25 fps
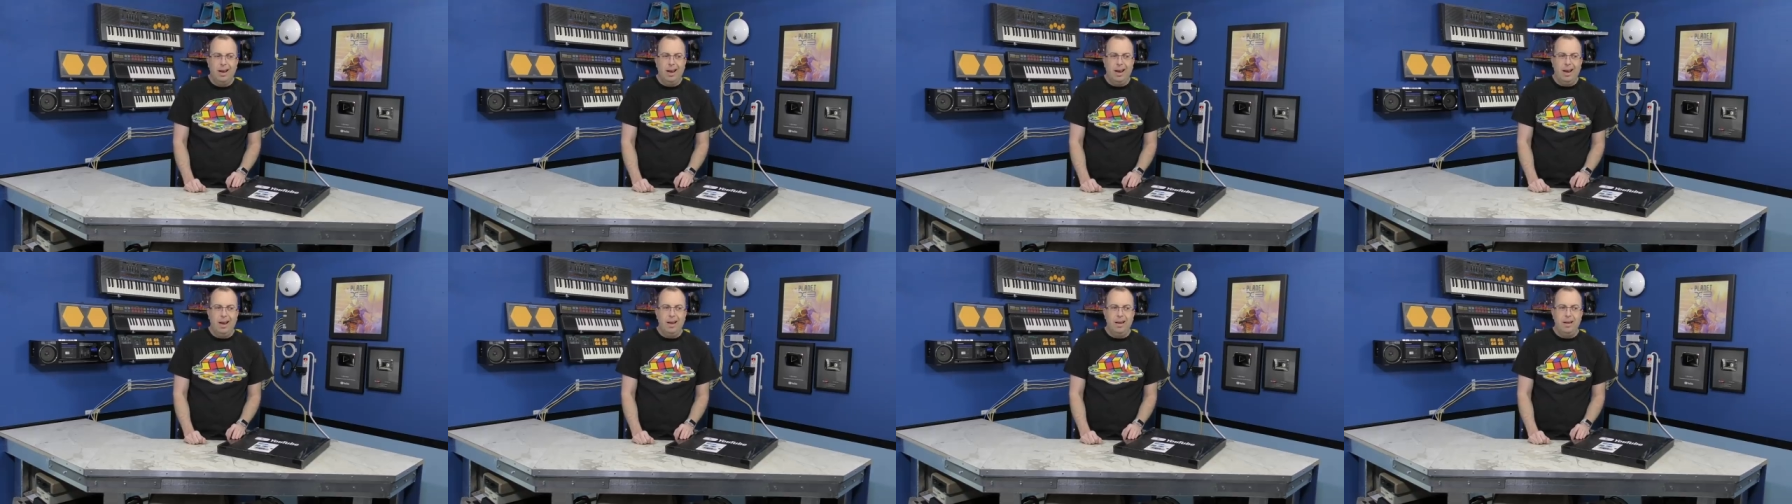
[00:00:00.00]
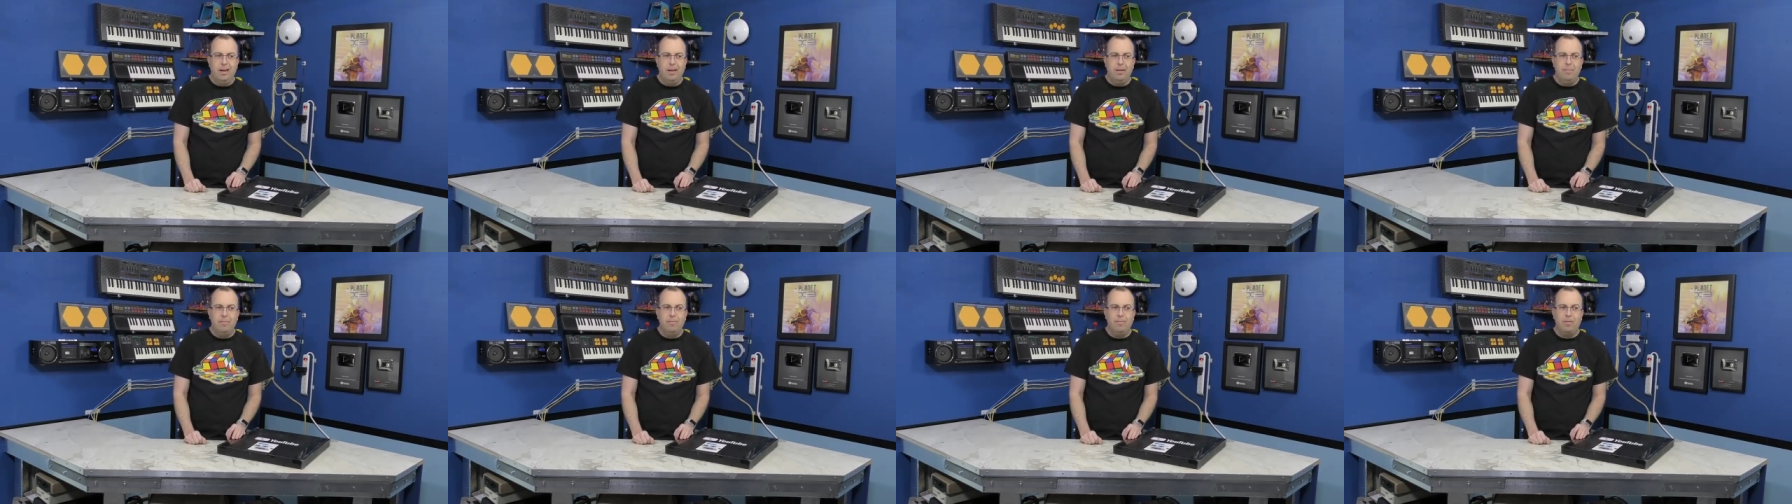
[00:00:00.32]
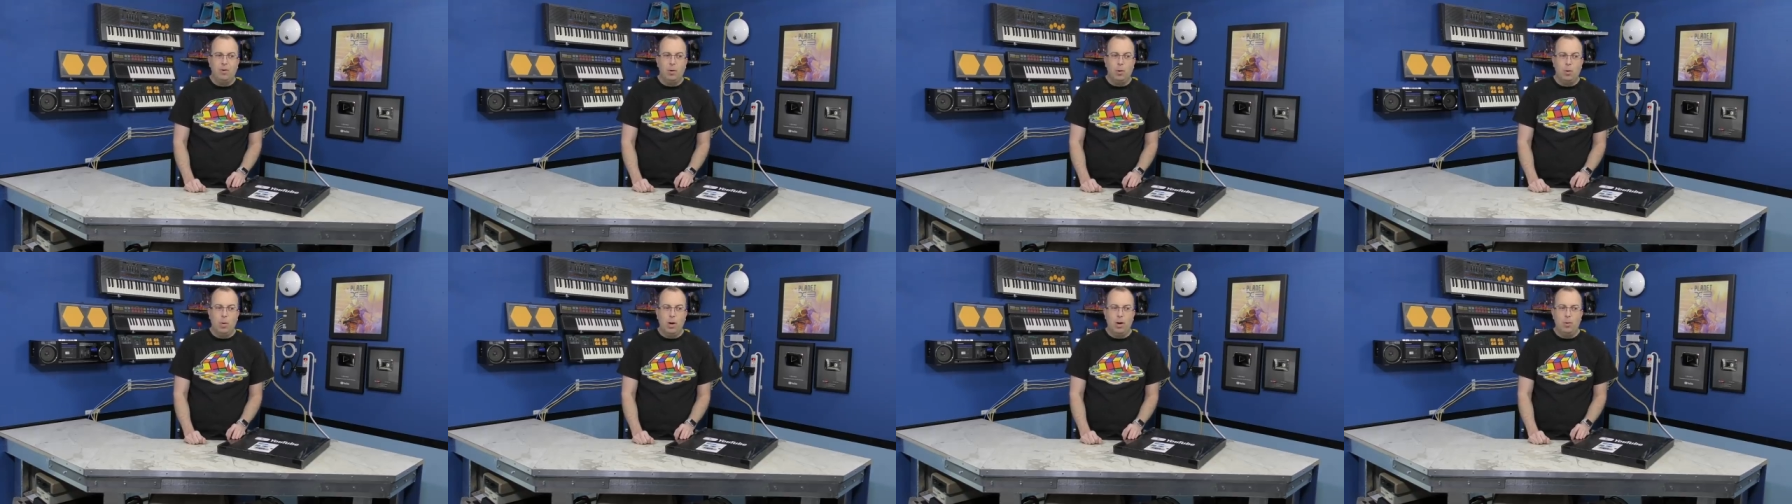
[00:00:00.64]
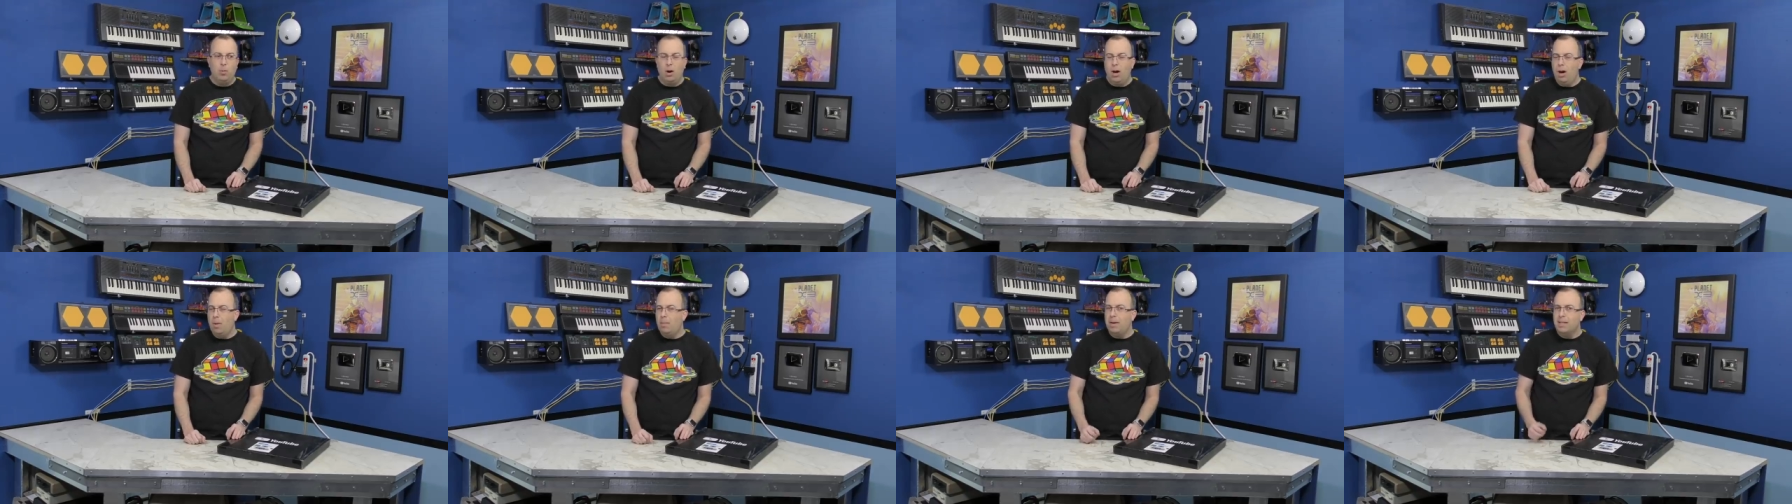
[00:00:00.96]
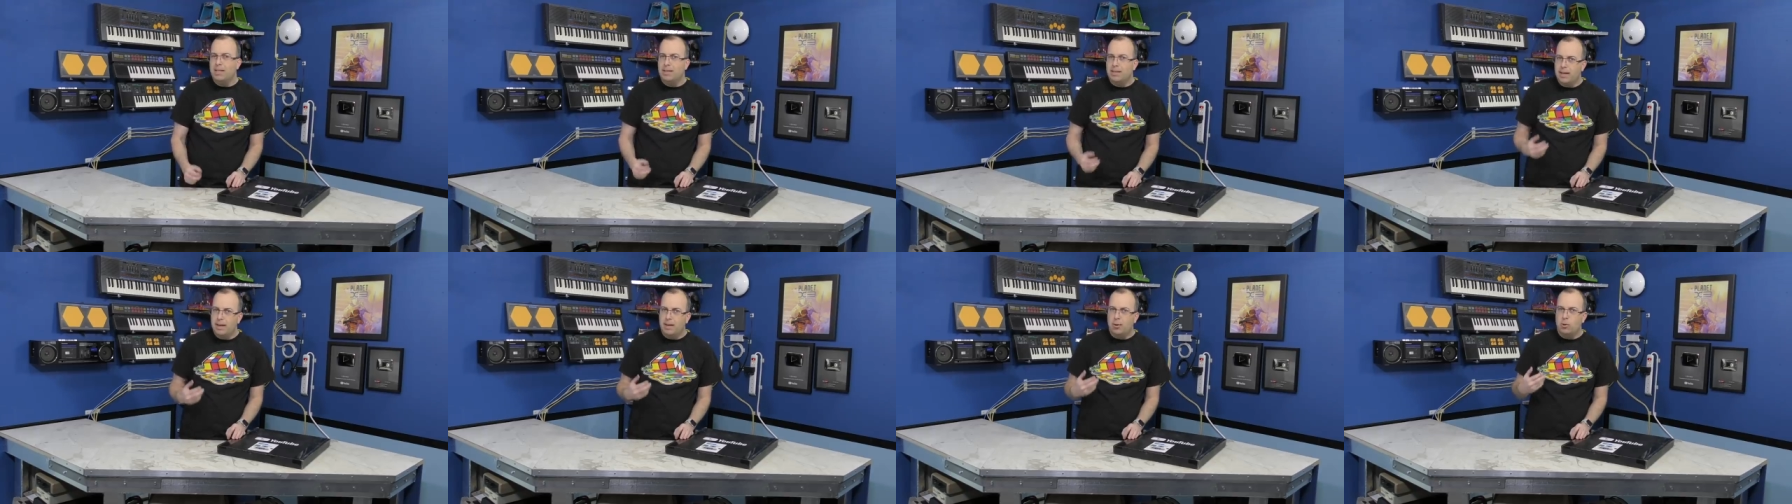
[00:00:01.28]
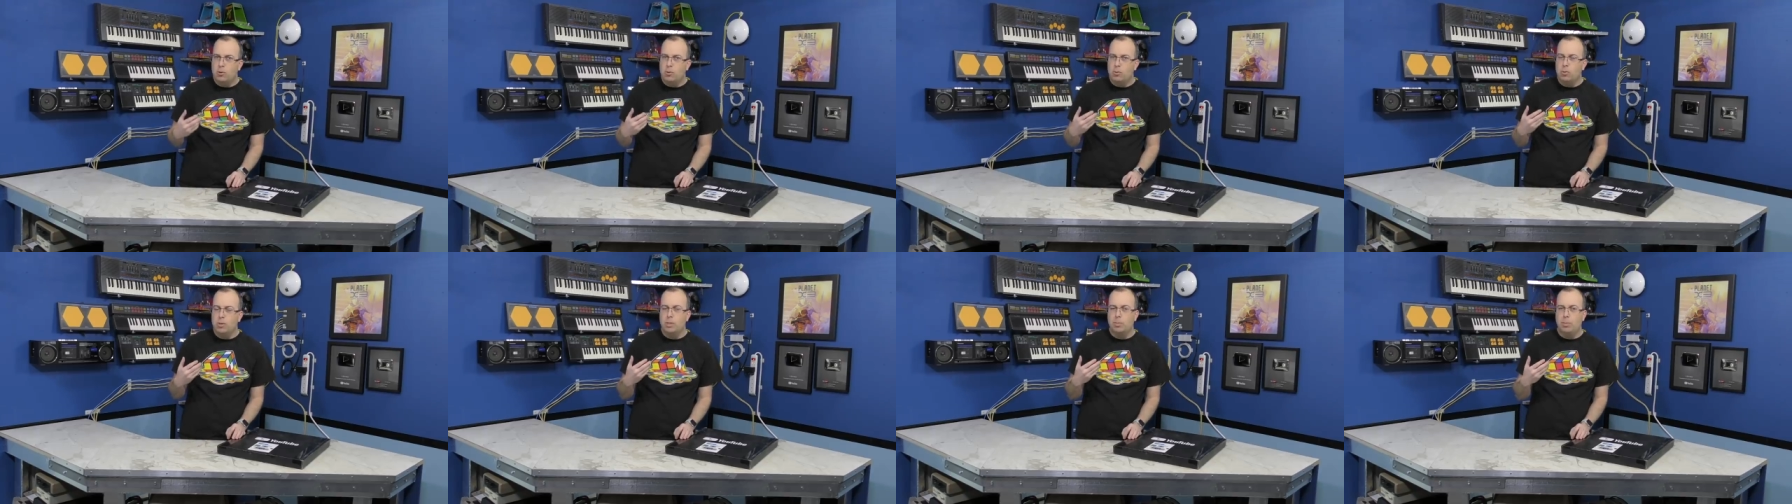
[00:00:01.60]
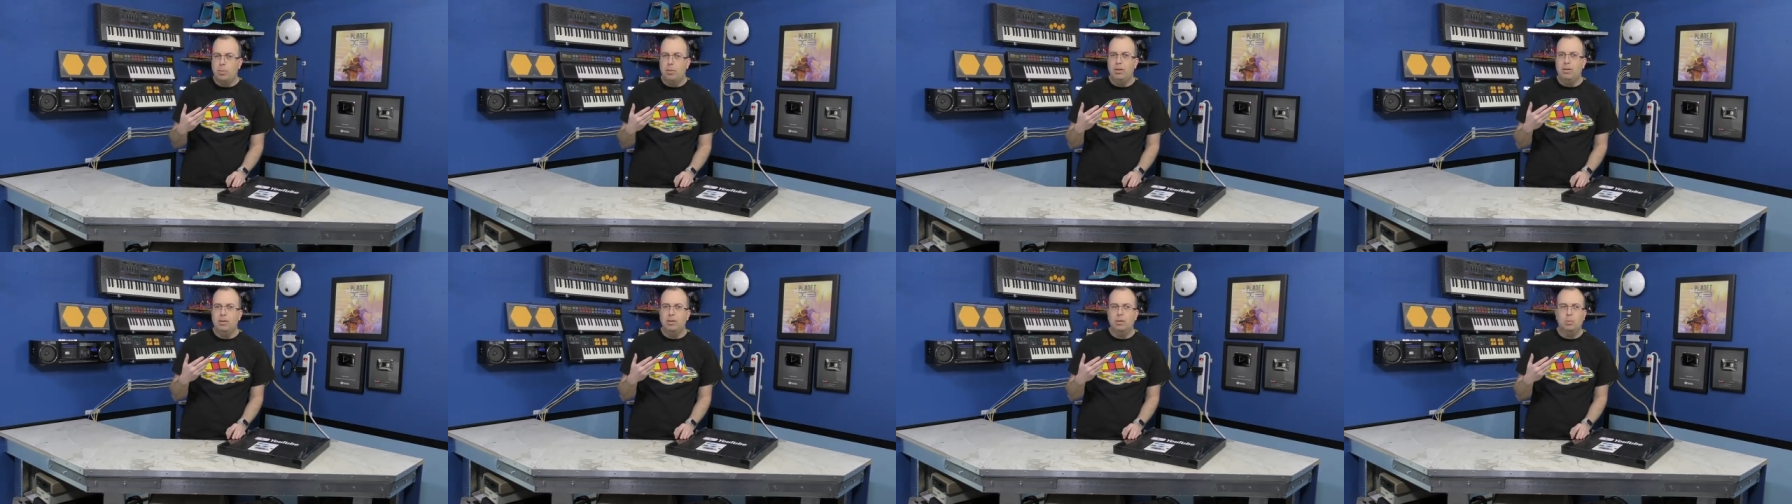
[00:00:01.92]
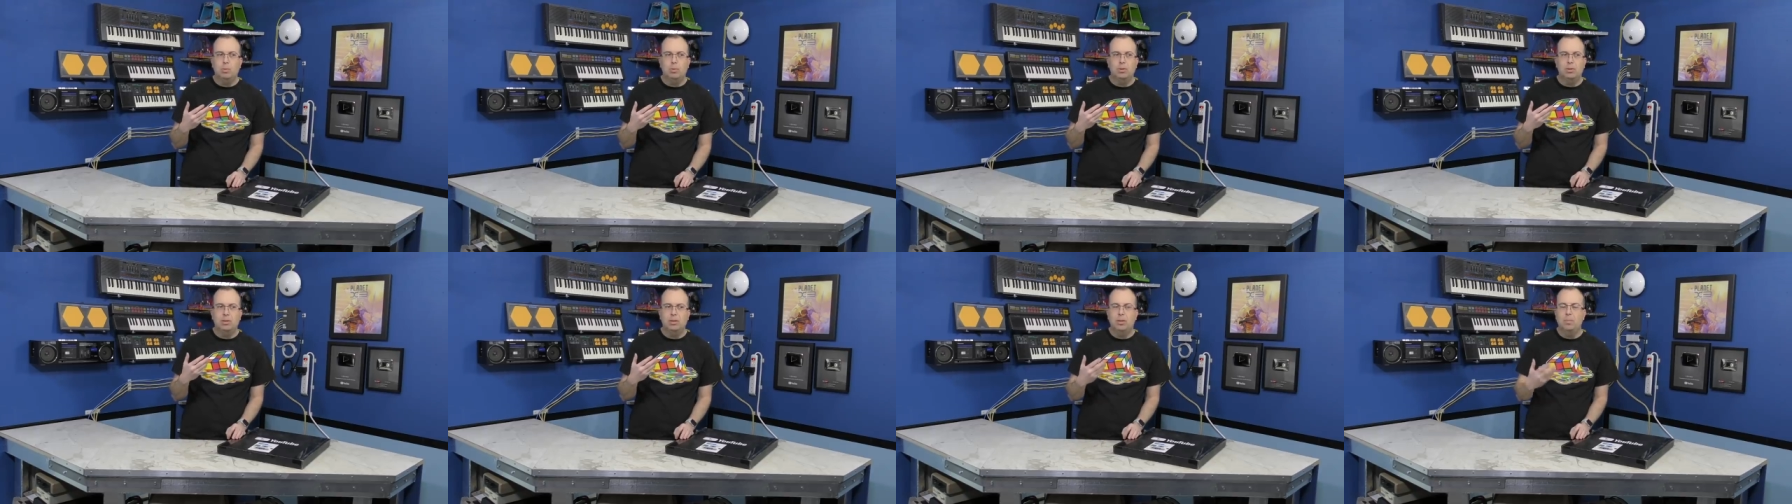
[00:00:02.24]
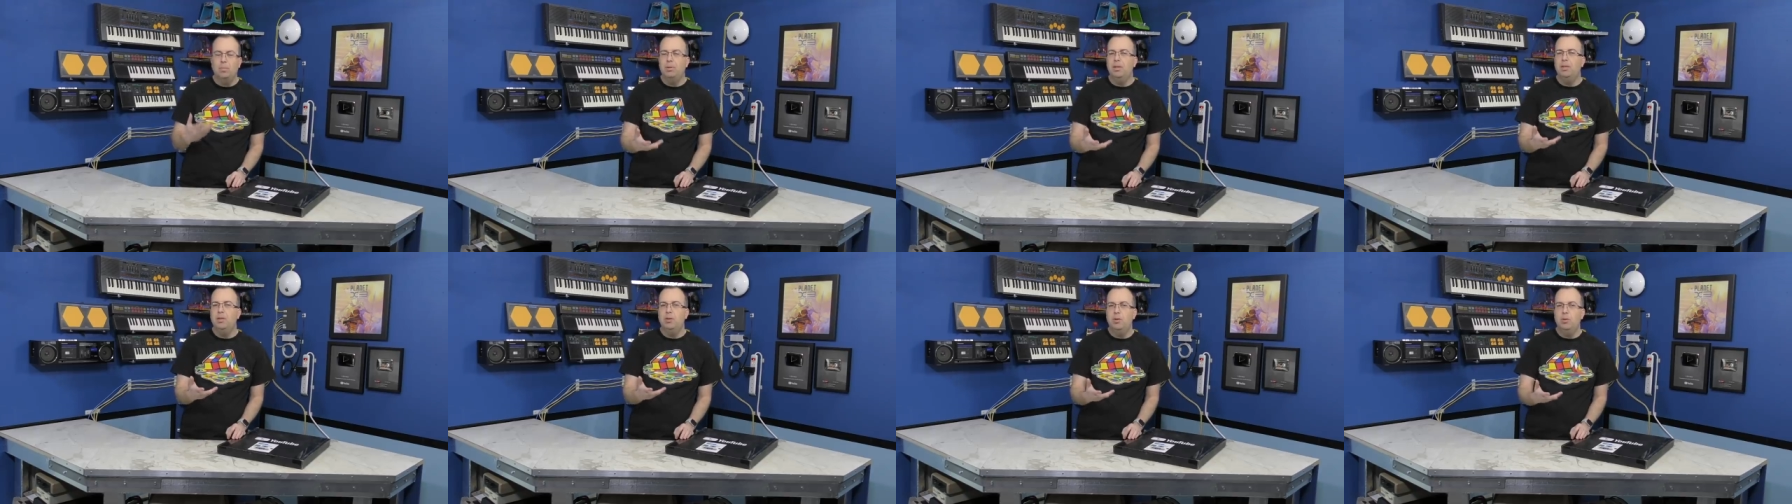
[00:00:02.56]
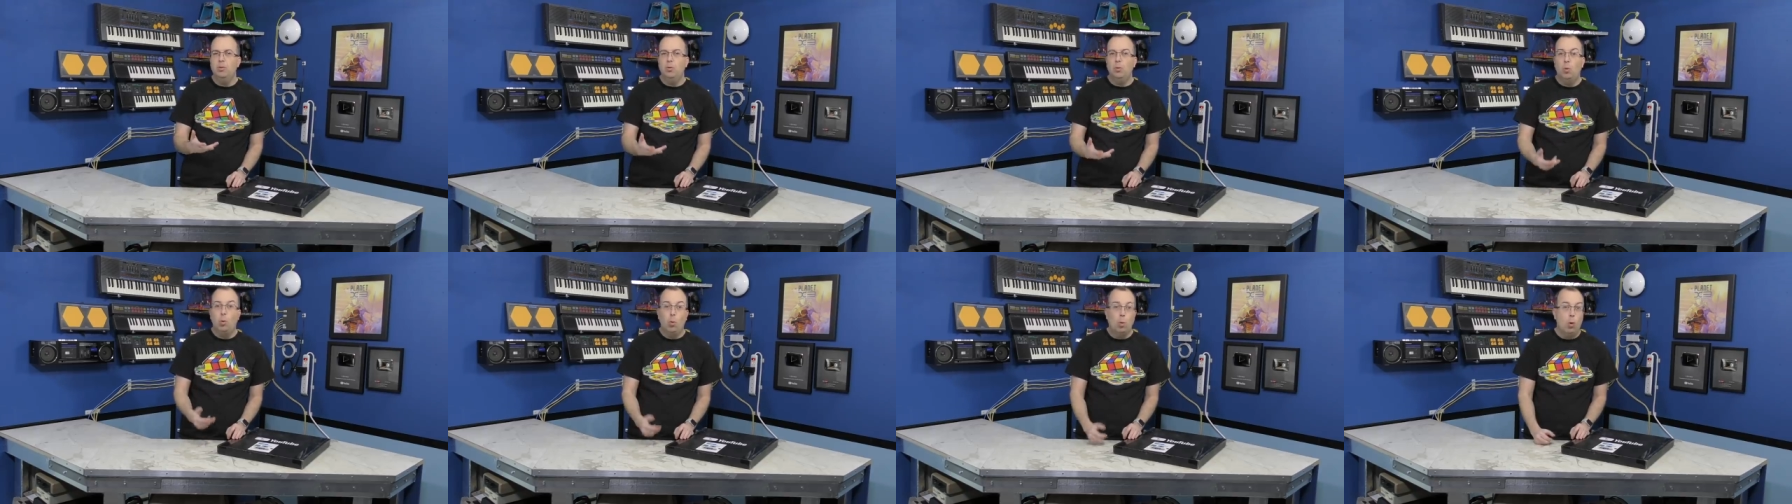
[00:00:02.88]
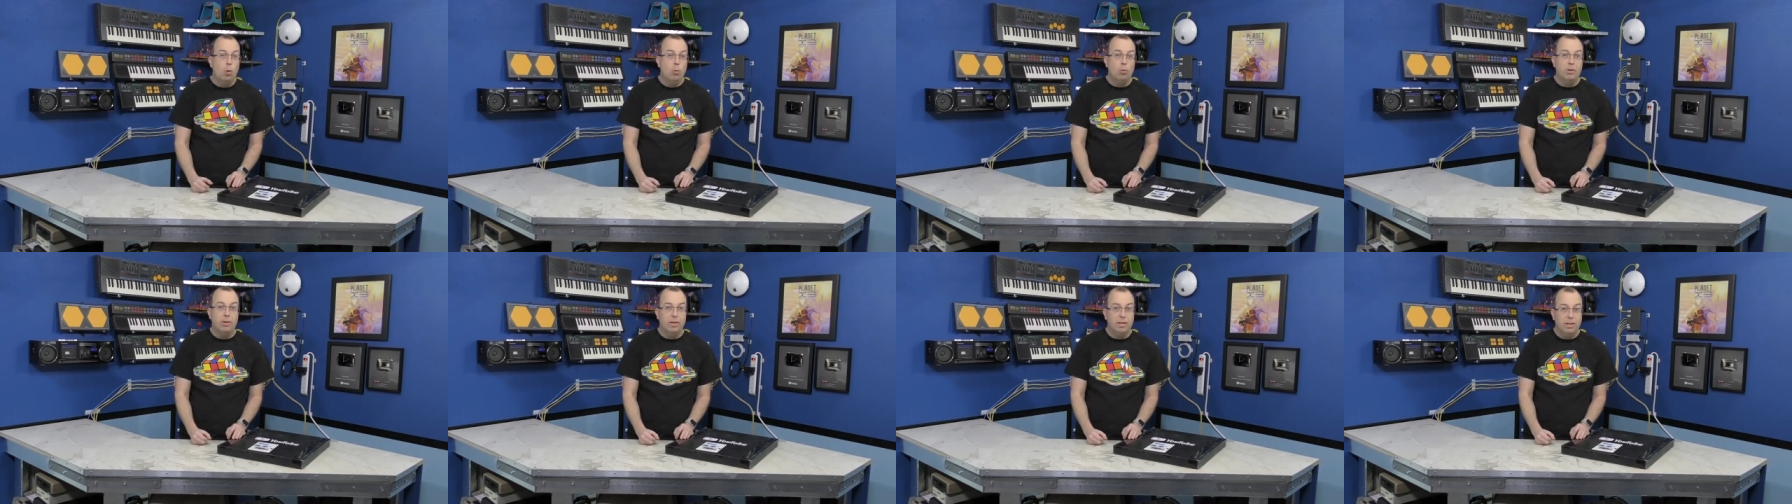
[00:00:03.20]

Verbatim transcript: And for quite a while, my standard response was simply to quote